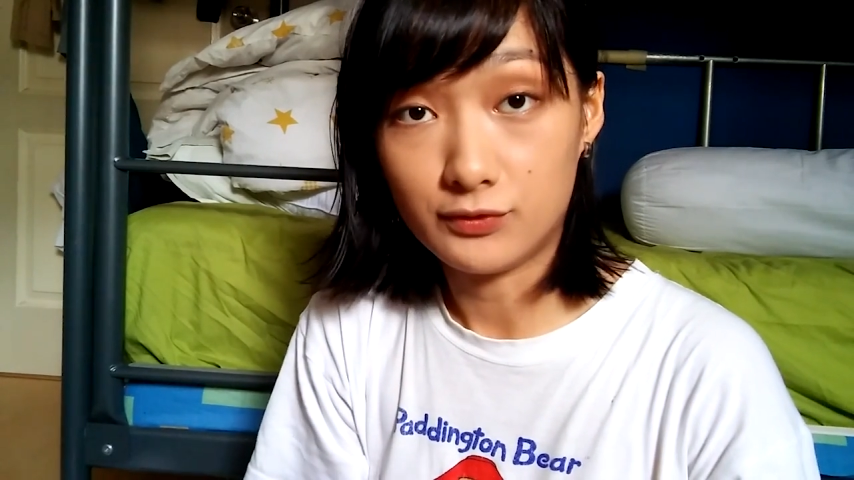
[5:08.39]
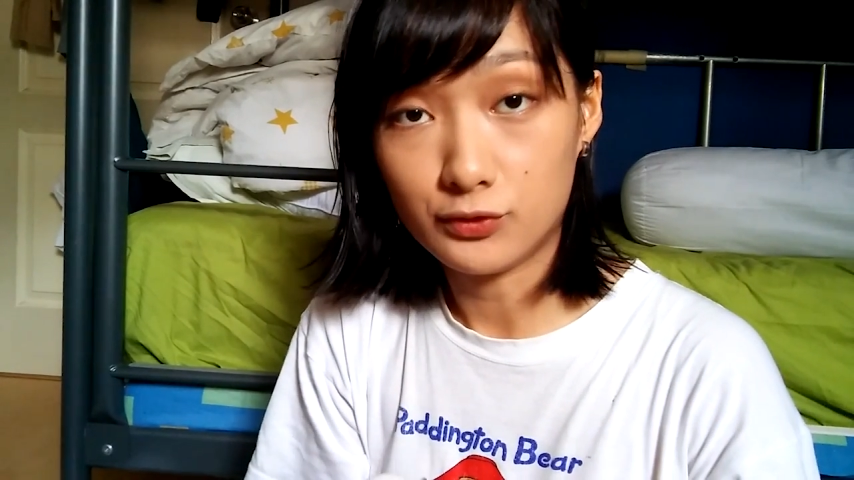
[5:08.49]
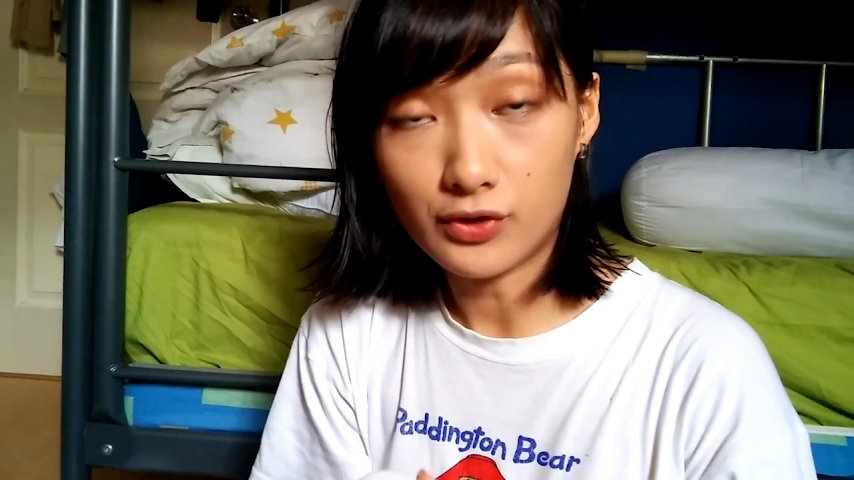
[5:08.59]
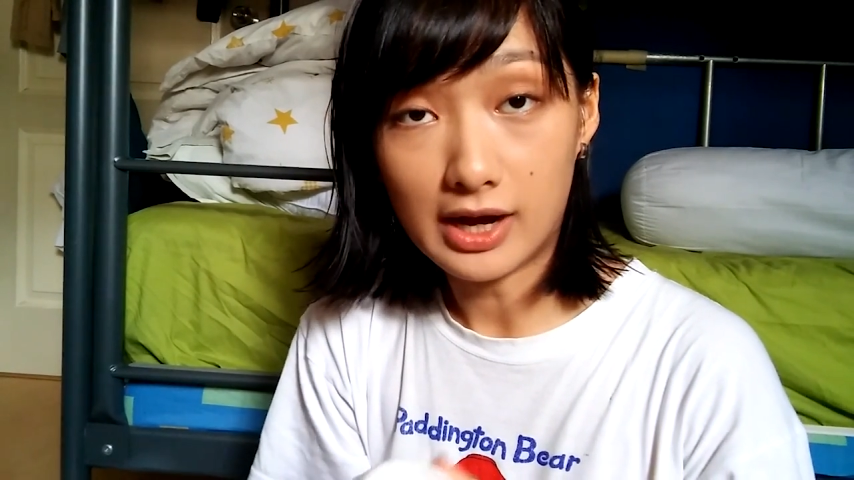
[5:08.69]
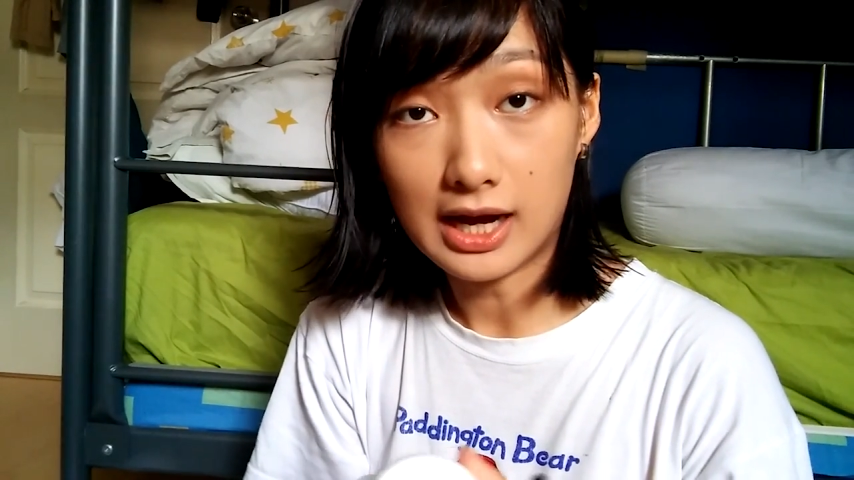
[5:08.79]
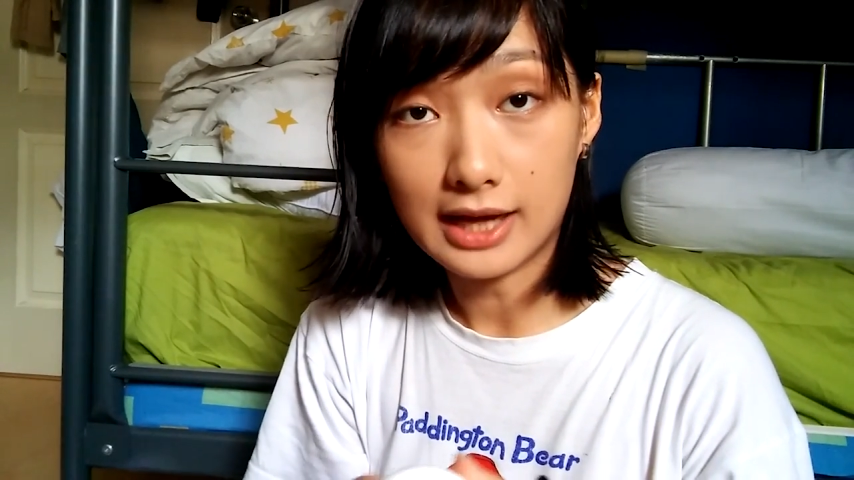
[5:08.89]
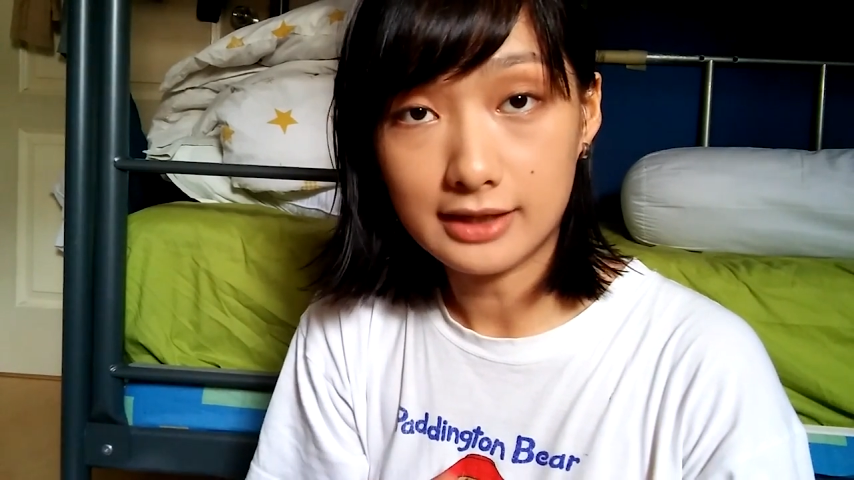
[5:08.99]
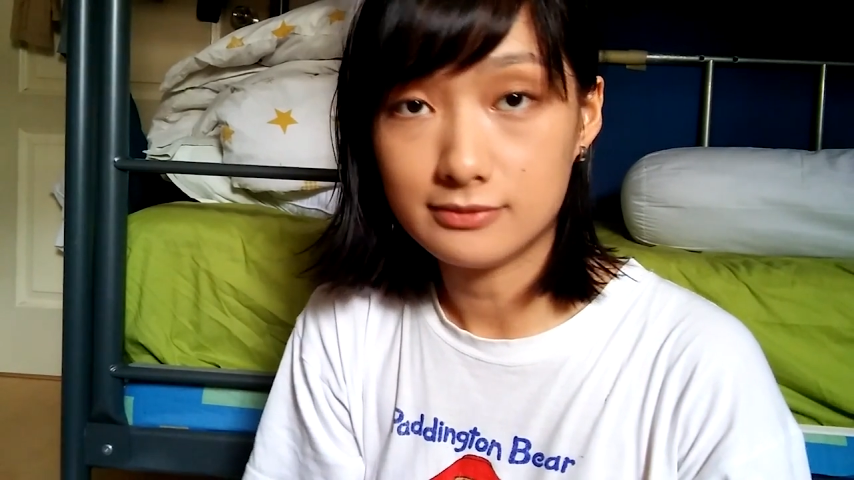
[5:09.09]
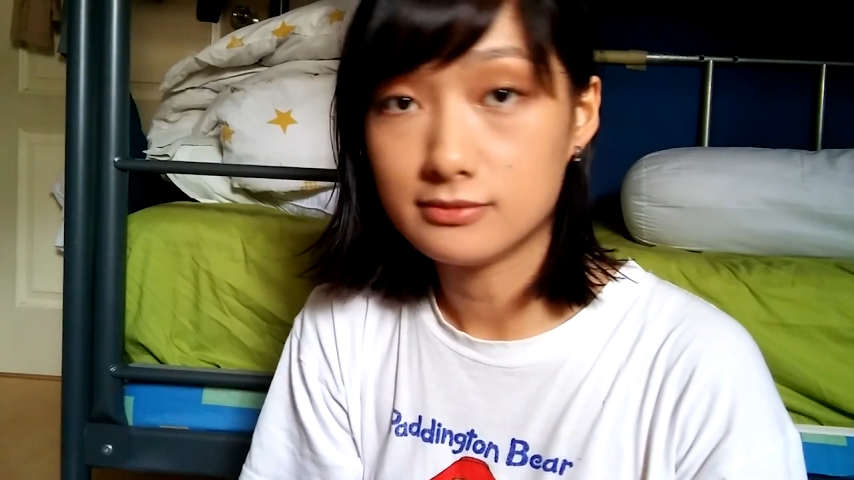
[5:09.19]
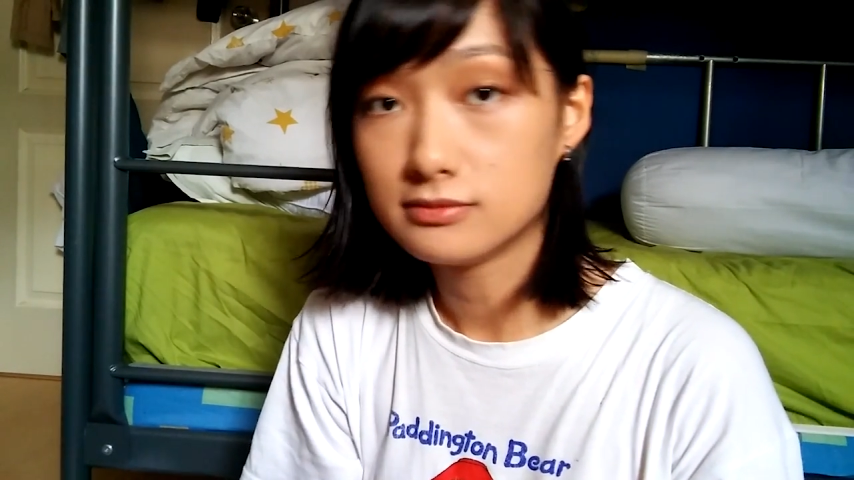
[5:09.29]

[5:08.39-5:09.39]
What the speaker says: have to try.